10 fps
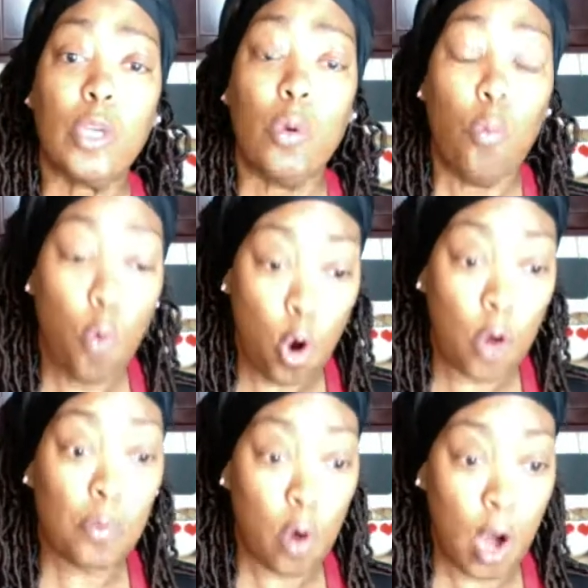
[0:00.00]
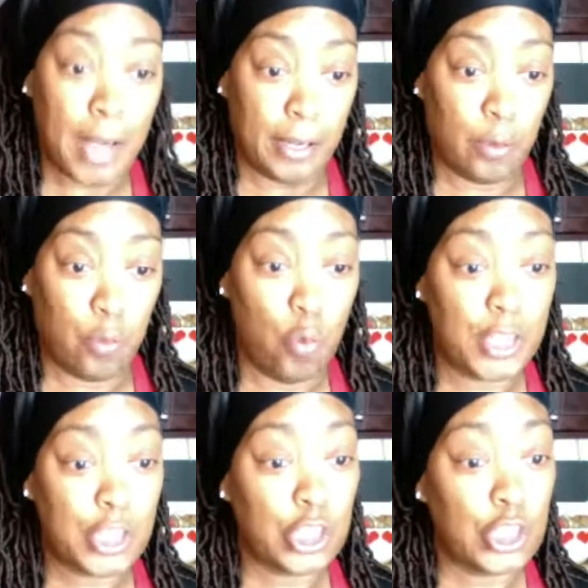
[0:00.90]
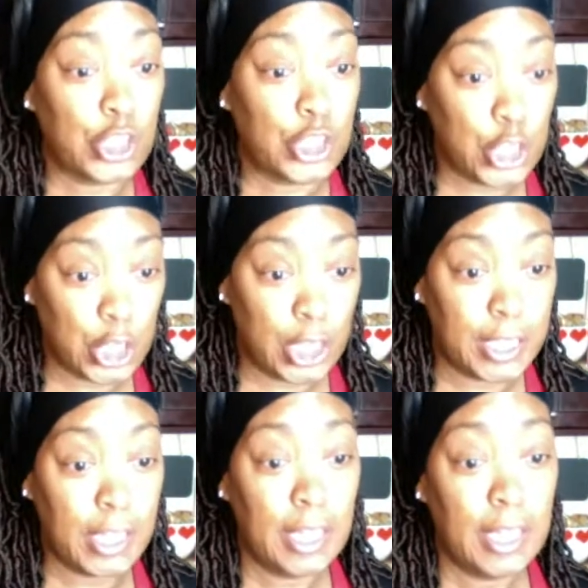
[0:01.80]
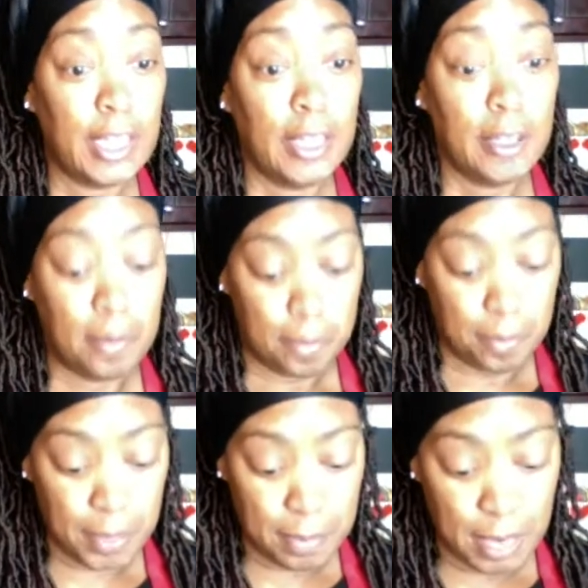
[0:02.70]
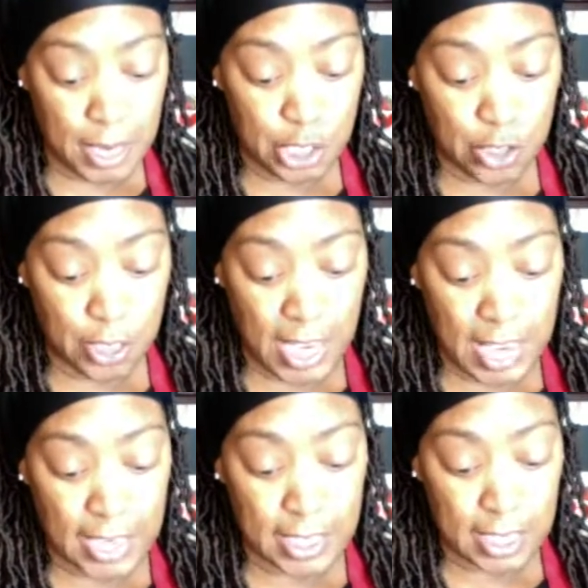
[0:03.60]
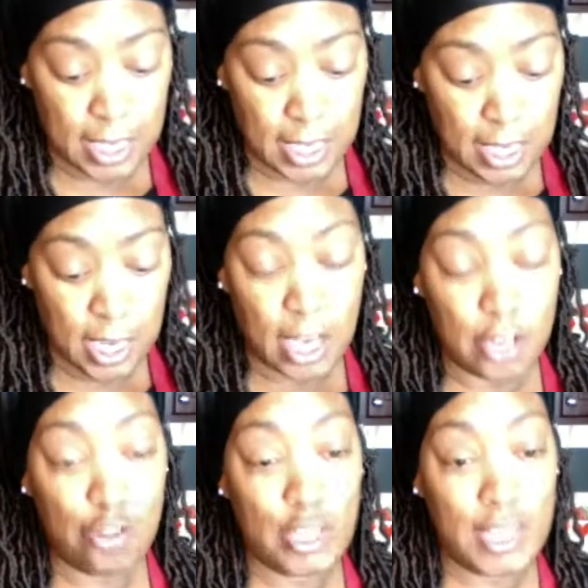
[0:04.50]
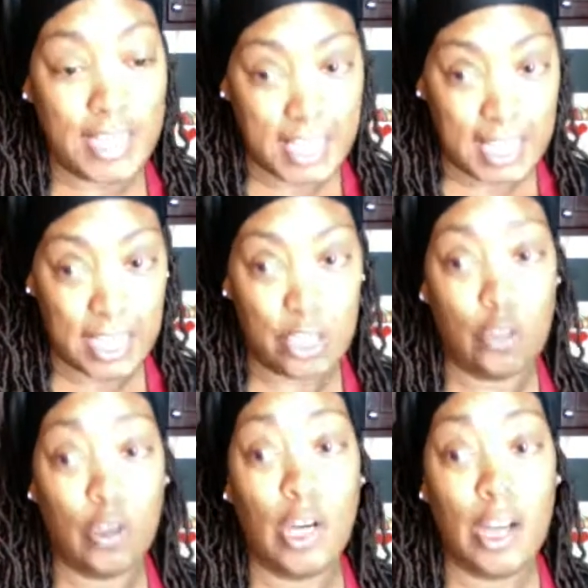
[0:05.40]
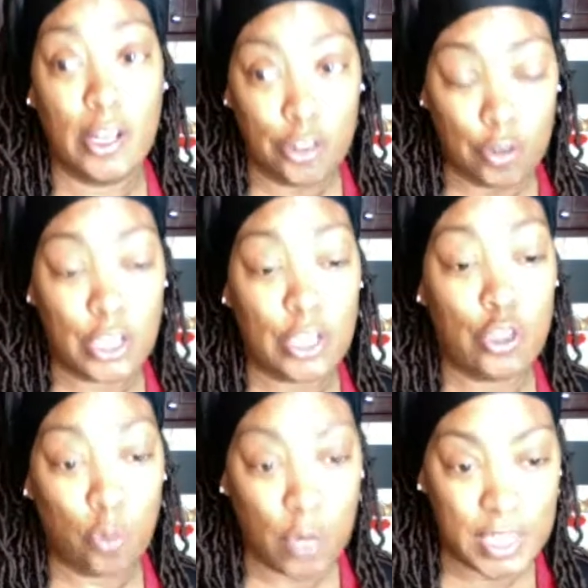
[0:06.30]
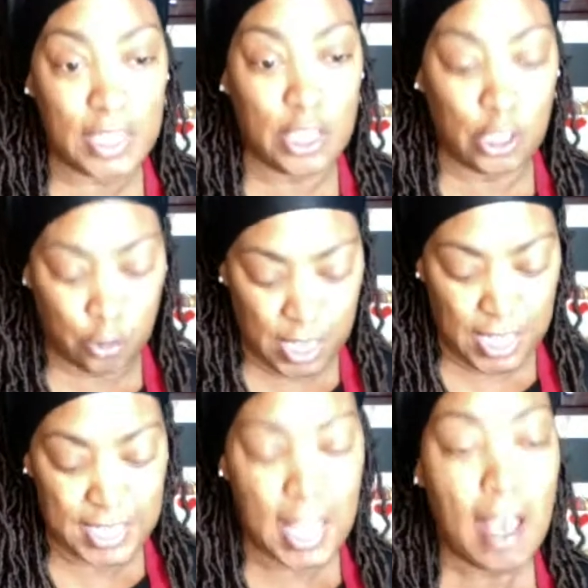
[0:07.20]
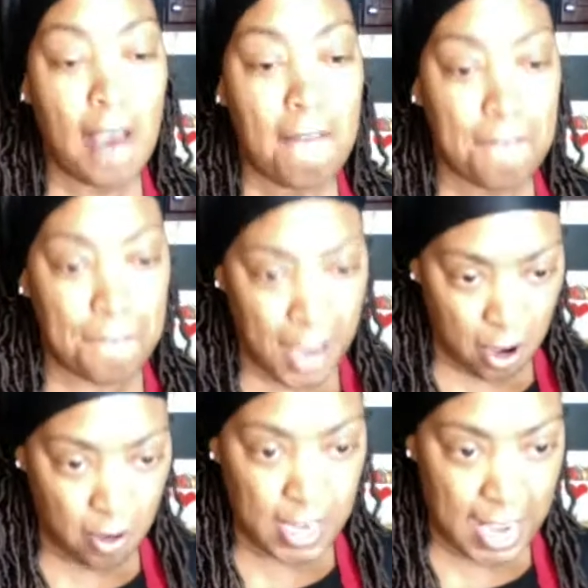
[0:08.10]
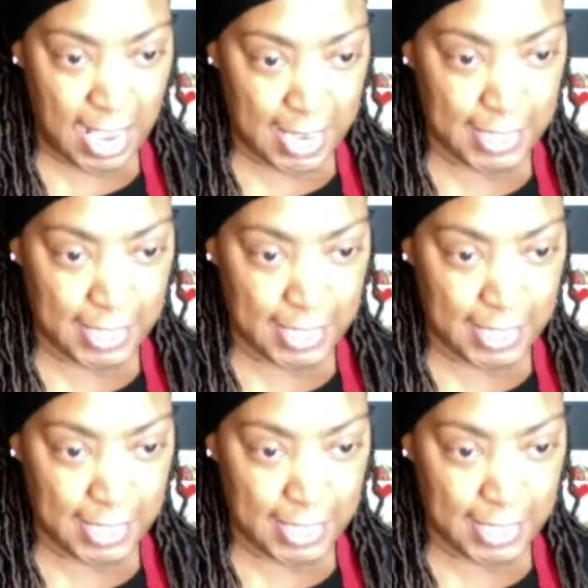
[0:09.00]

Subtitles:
warm water, which should be measured at 110 to 120 degrees Fahrenheit.